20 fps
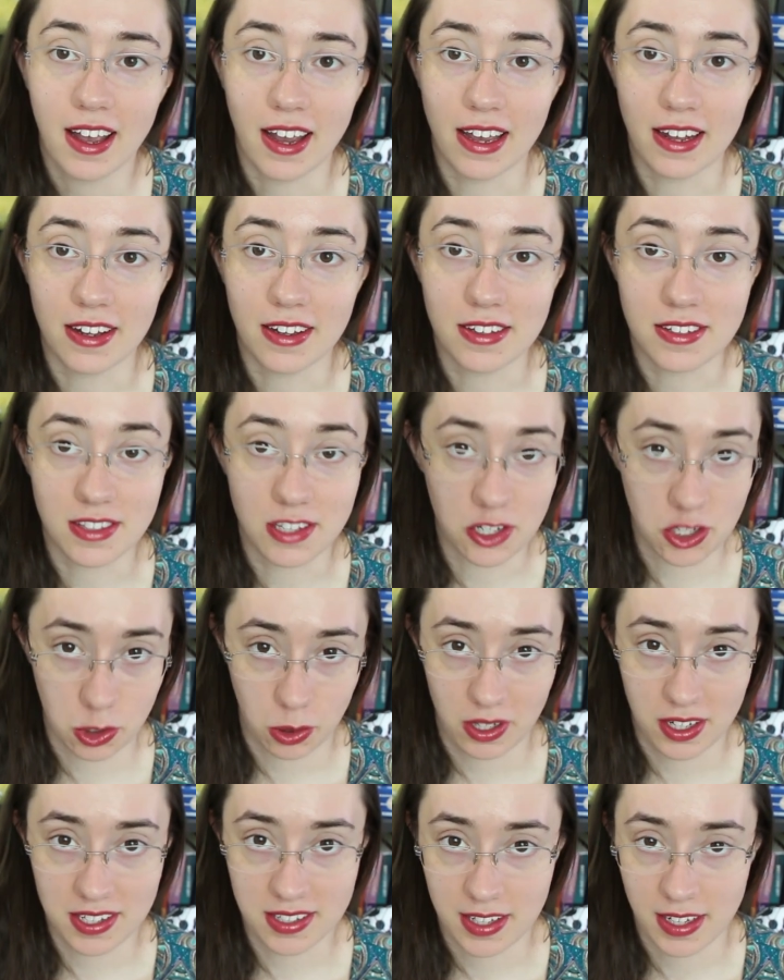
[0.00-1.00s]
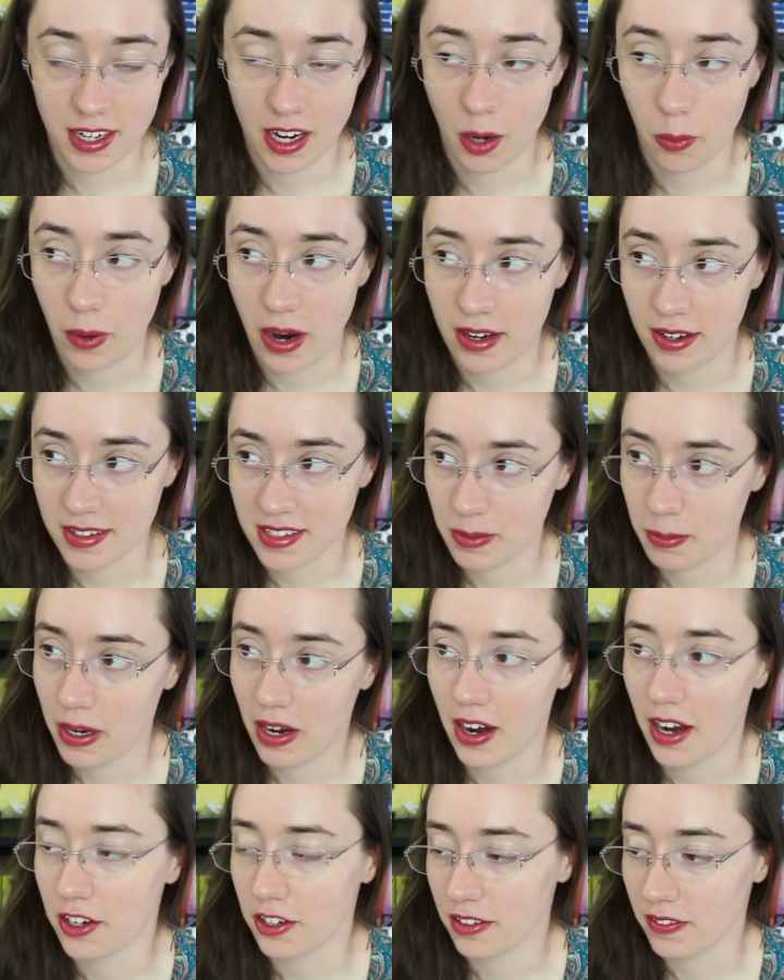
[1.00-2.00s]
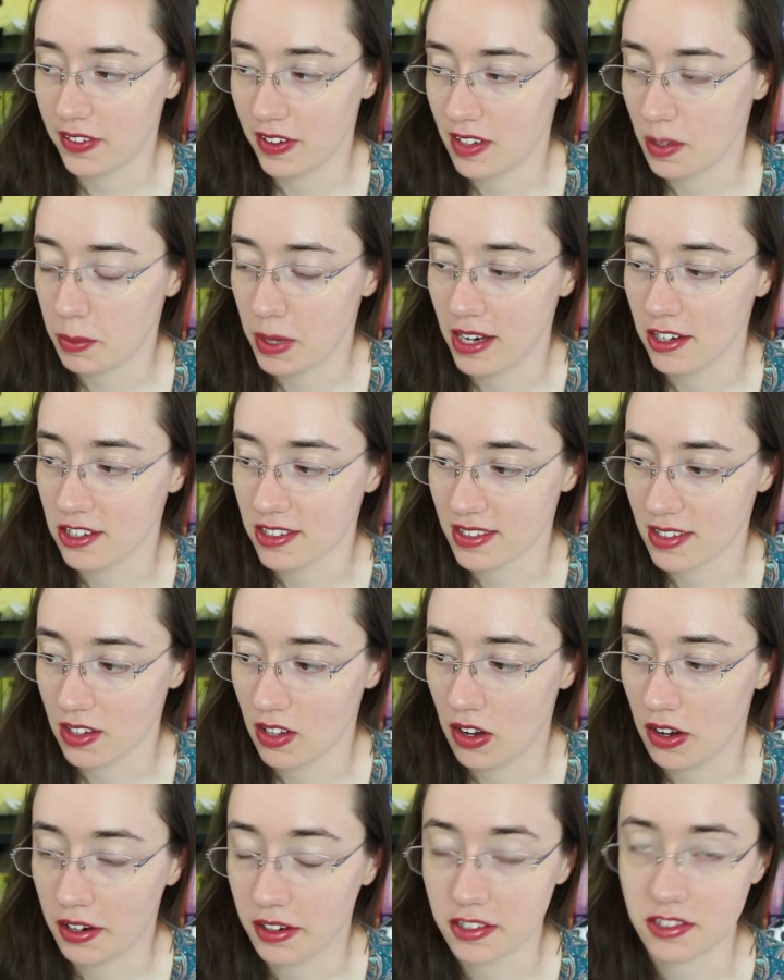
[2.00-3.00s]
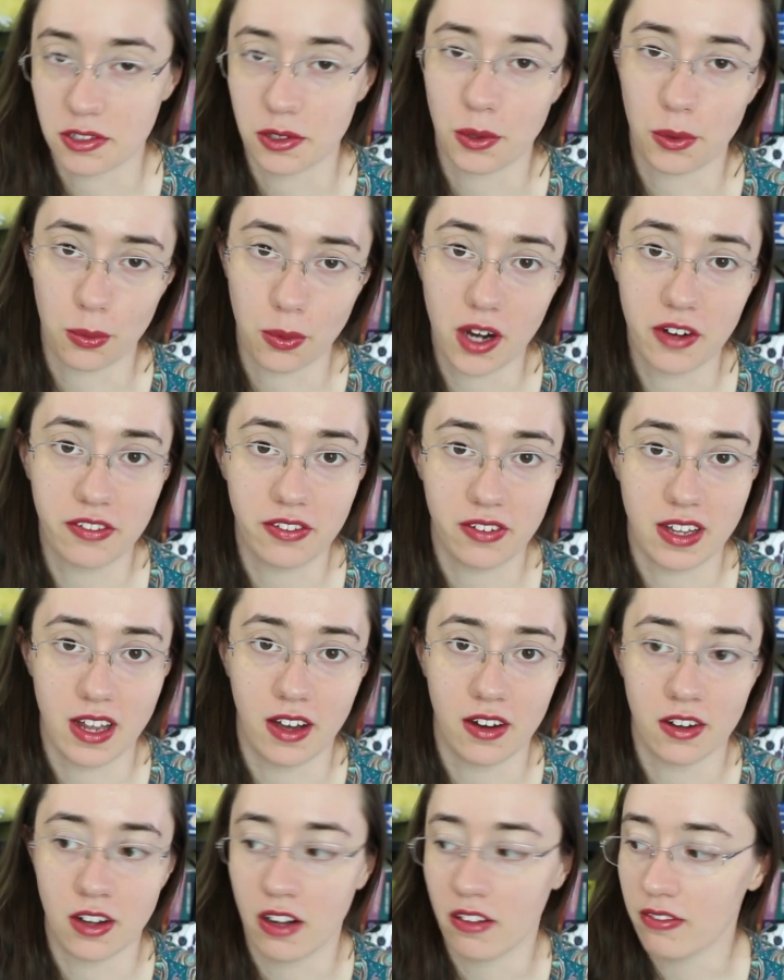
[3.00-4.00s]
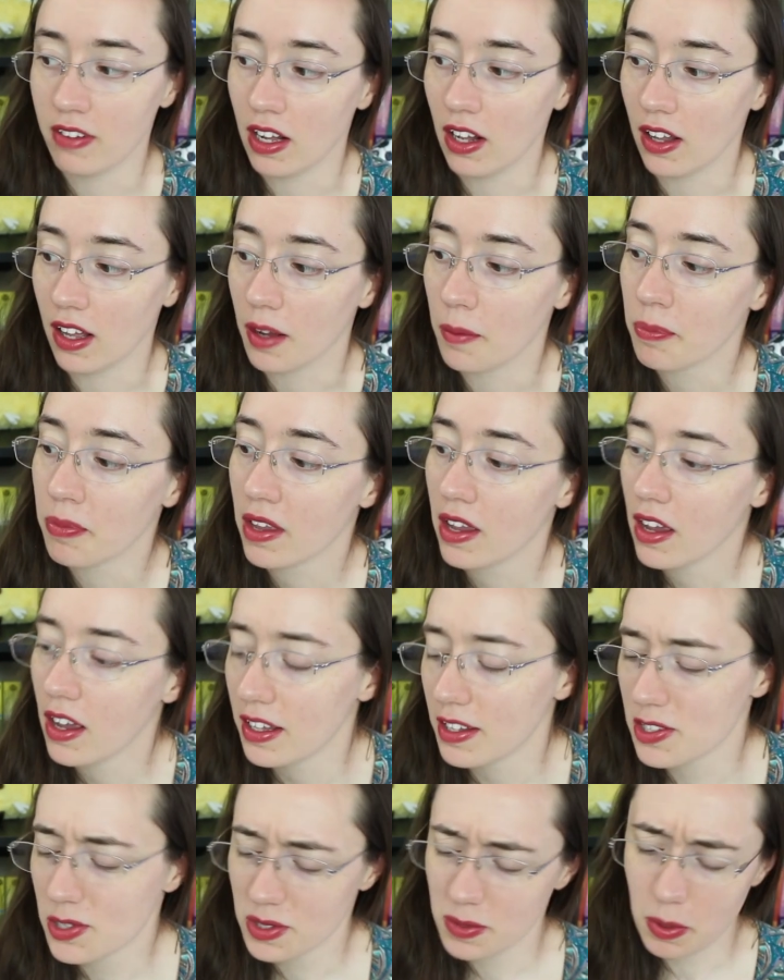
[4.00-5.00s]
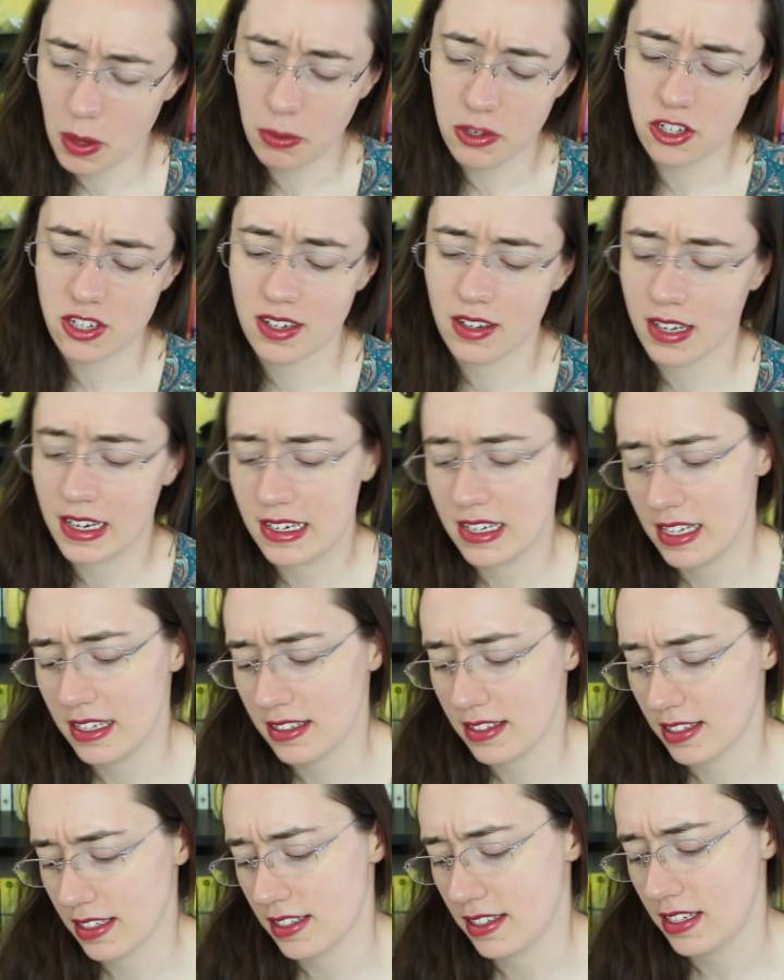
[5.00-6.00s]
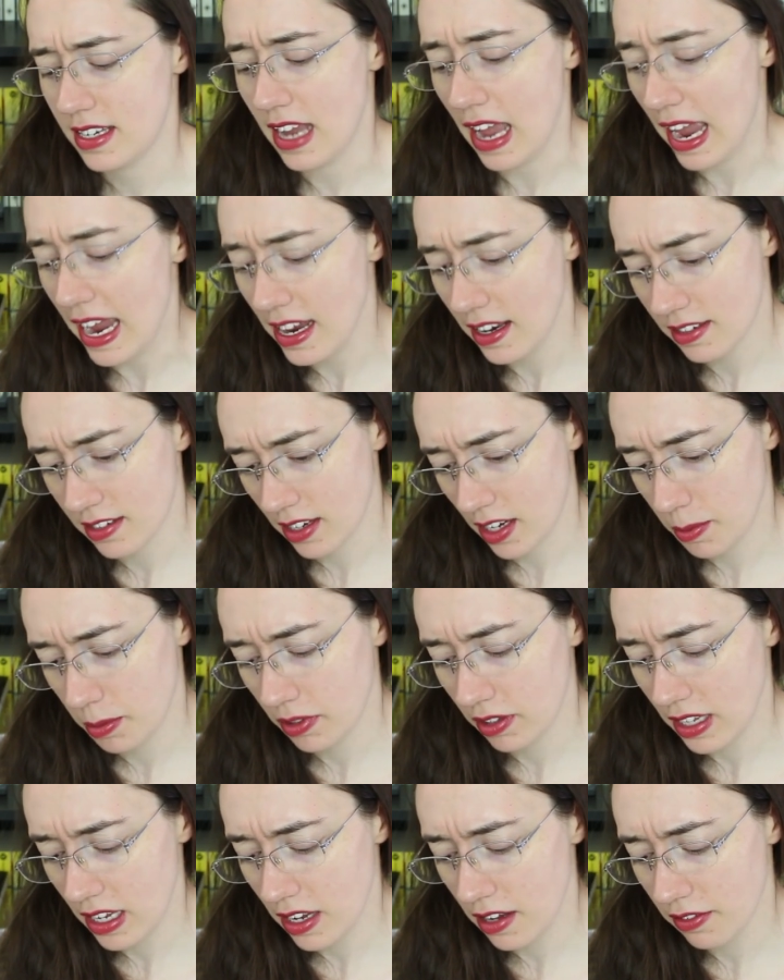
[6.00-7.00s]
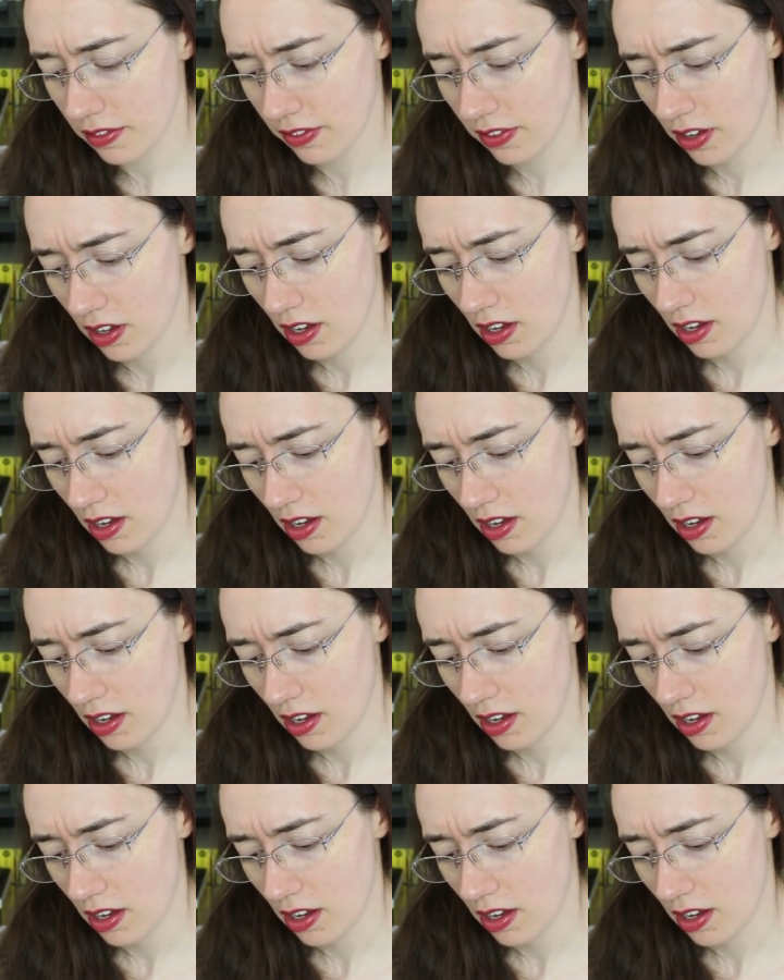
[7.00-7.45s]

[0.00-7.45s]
It is the shortest thing I read. It's about 150 pages long, so roughly a novella. This was published in 1968, I believe.